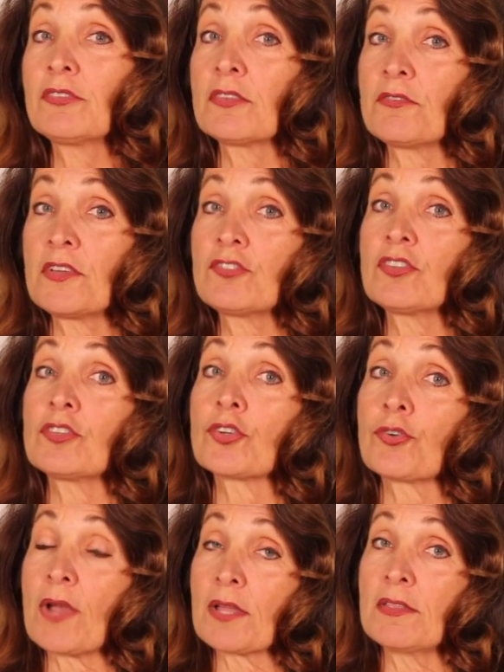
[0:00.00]
sufficient to
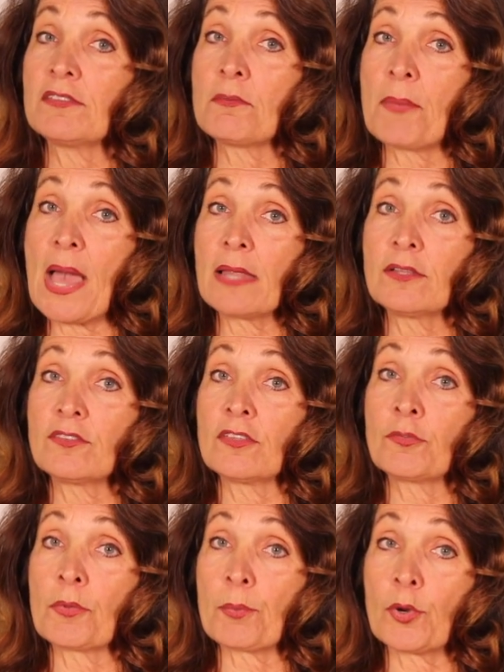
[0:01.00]
correct these
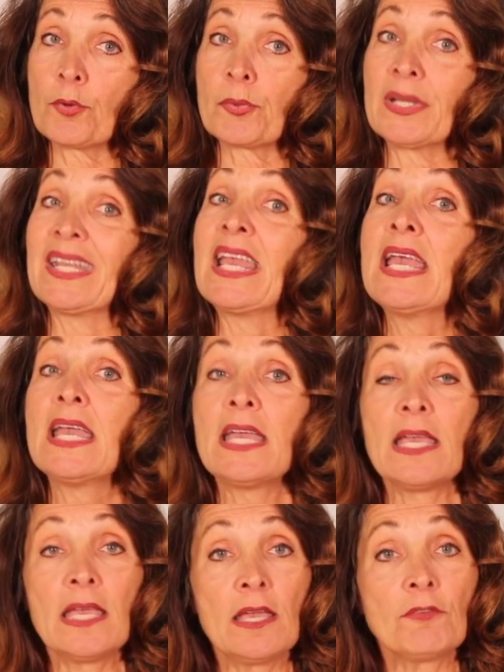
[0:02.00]
imbalances with berberine
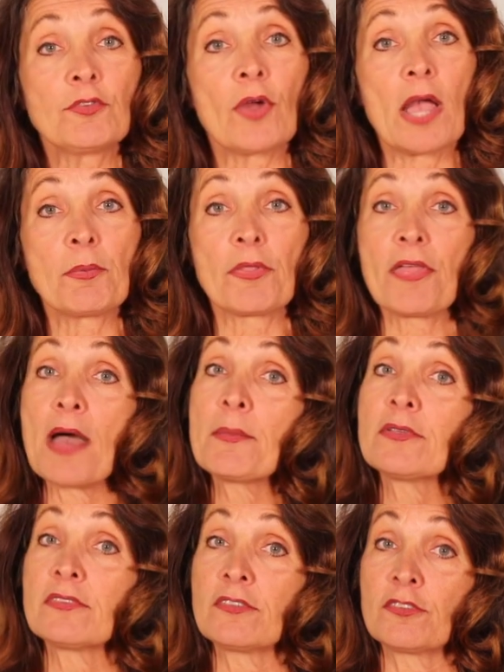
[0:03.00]
if your
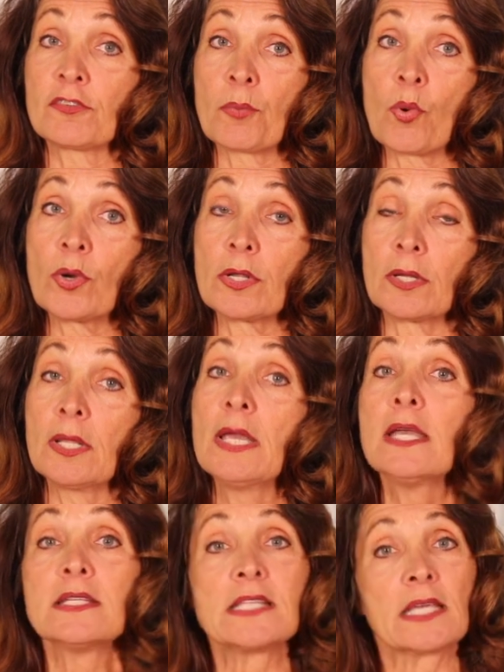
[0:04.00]
hypothalamus is supported
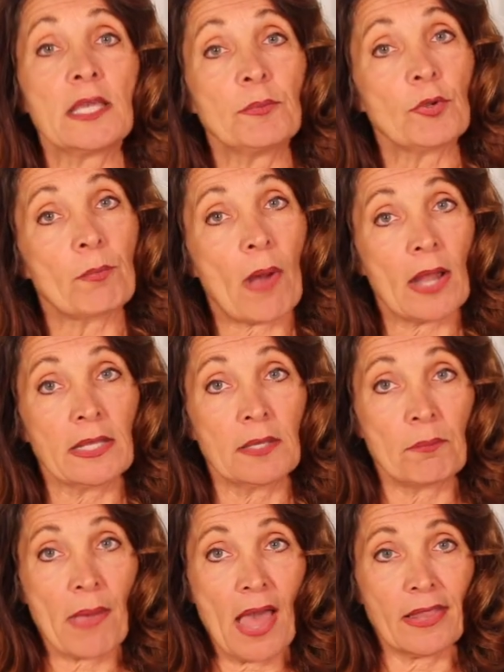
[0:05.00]
to keep your body
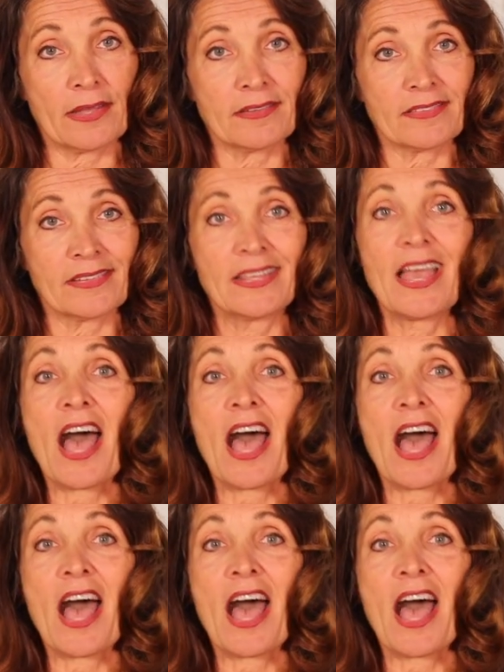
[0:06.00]
in balance.